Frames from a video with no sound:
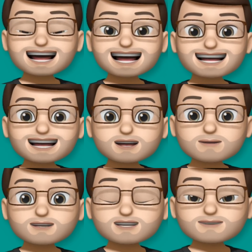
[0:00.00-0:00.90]
And I hope
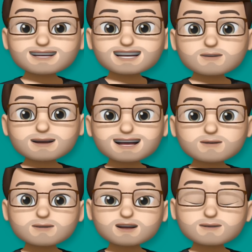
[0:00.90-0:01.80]
that this video will
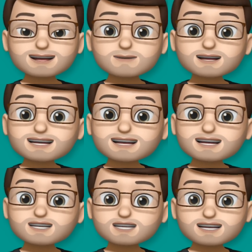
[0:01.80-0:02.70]
help you complete my
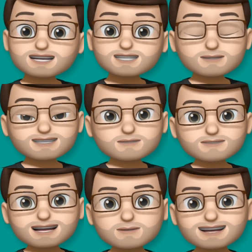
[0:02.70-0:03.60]
last task by
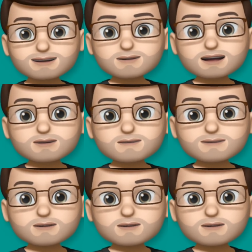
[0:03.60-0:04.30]
subscribing down below.